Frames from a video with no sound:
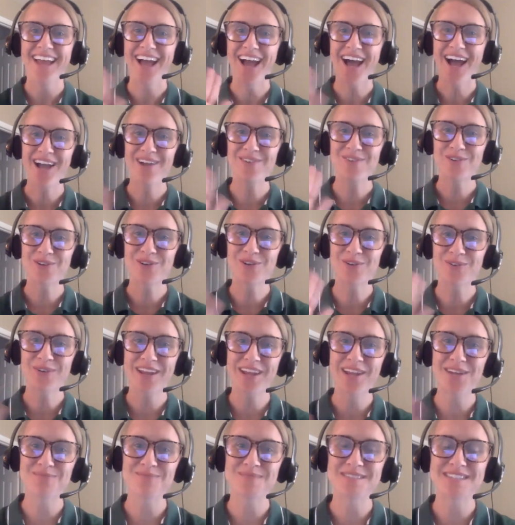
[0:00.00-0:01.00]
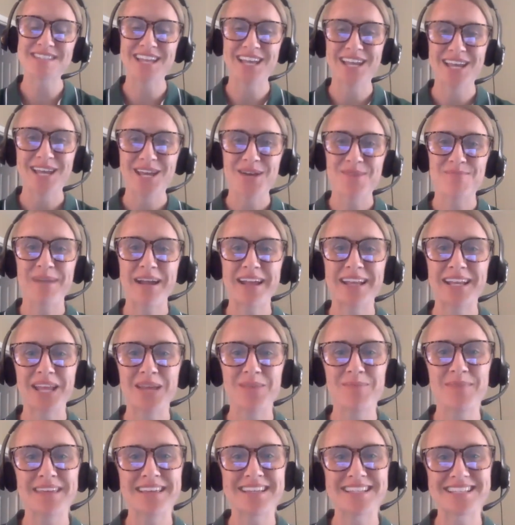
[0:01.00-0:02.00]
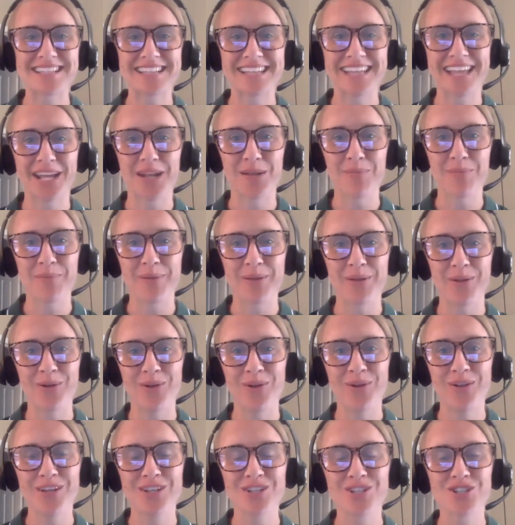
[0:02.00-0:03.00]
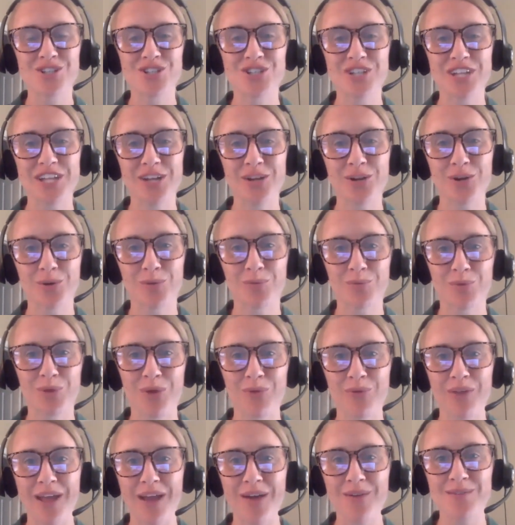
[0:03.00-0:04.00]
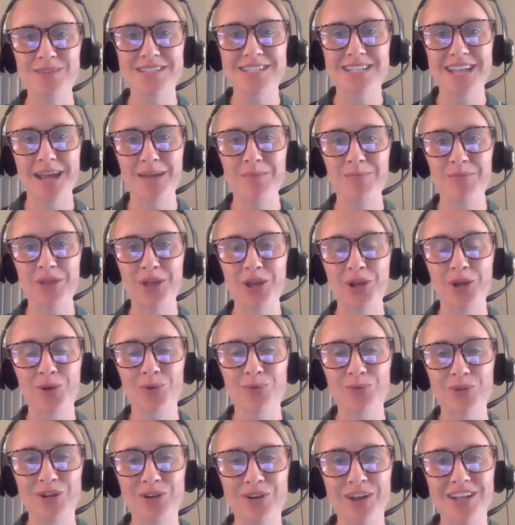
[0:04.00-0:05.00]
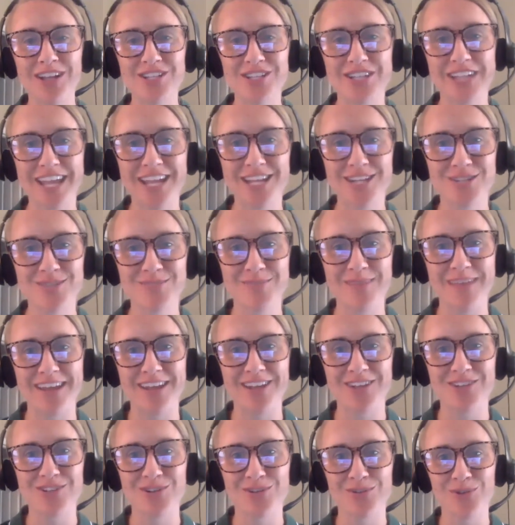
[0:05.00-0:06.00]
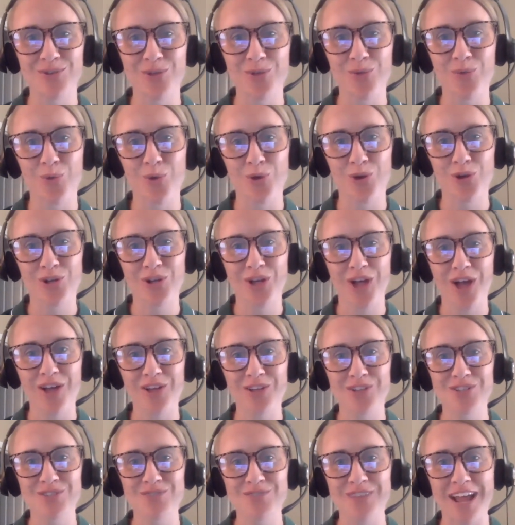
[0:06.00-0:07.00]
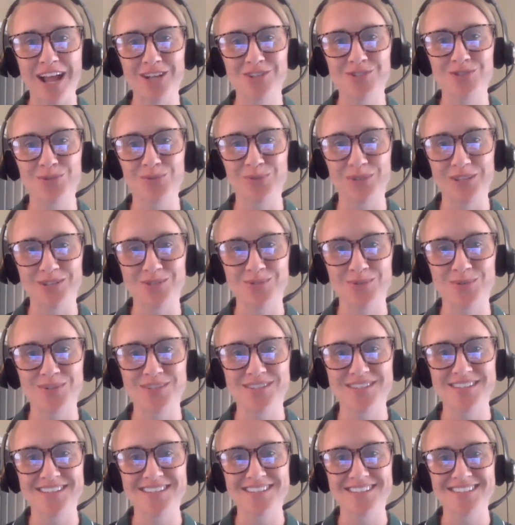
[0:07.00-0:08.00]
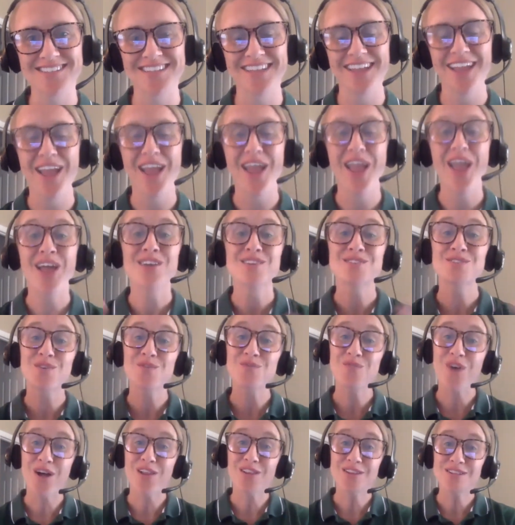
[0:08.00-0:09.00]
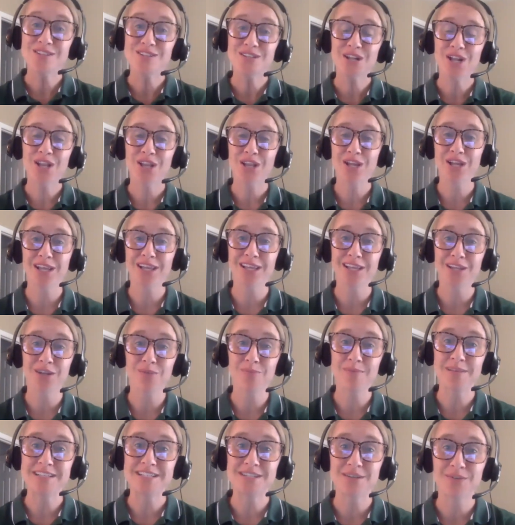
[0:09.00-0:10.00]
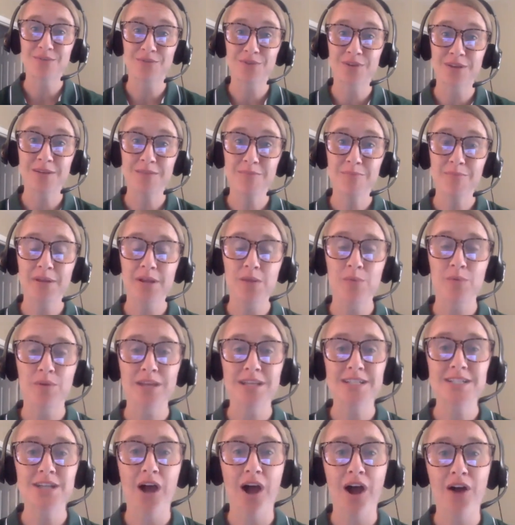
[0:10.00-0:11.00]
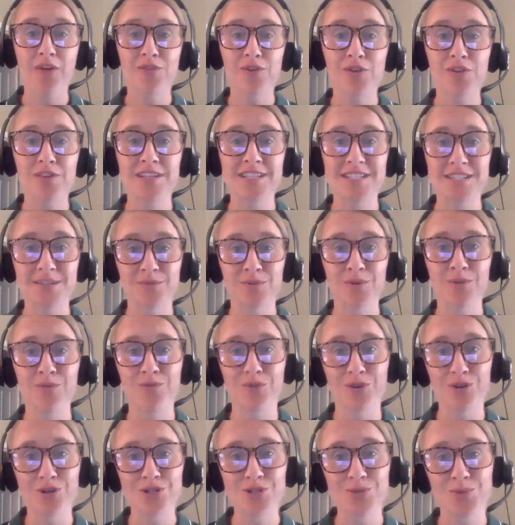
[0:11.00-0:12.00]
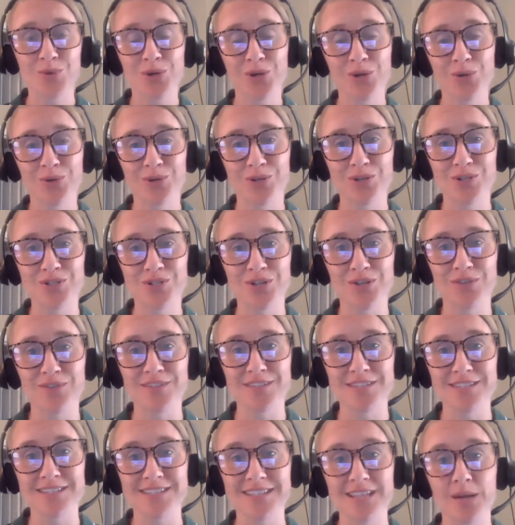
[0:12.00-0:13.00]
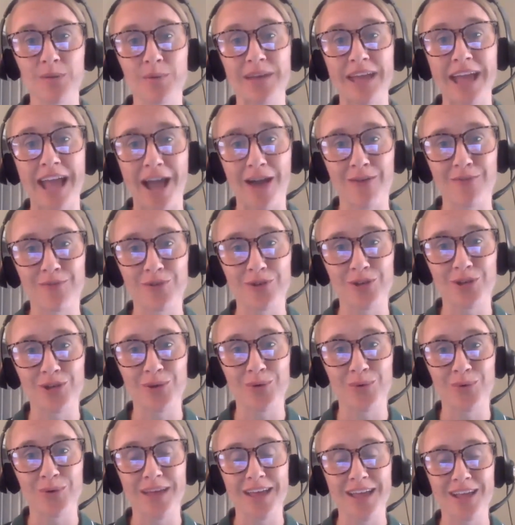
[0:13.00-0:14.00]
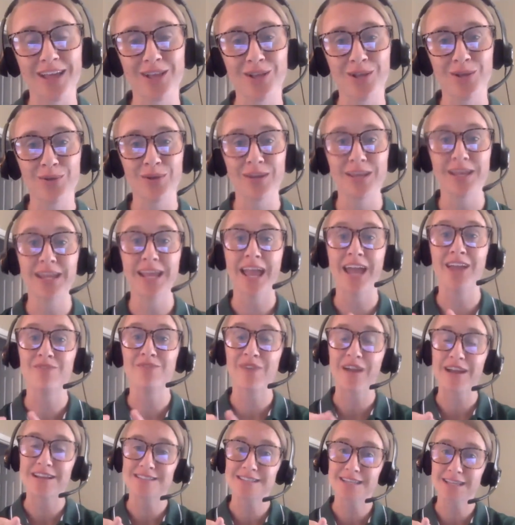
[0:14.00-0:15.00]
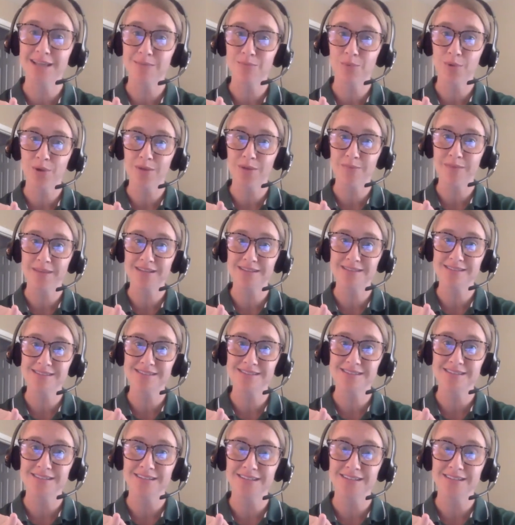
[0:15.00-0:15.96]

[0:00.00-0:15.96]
Hi, Warner Rams. My name is Leanna Biddle, she, her pronouns, and I'm the Career Education Manager for the Warner College of Natural Resources. So, fall is going to look a little bit different, but I wanted to offer the different virtual career services that we have for you, including advising appointments,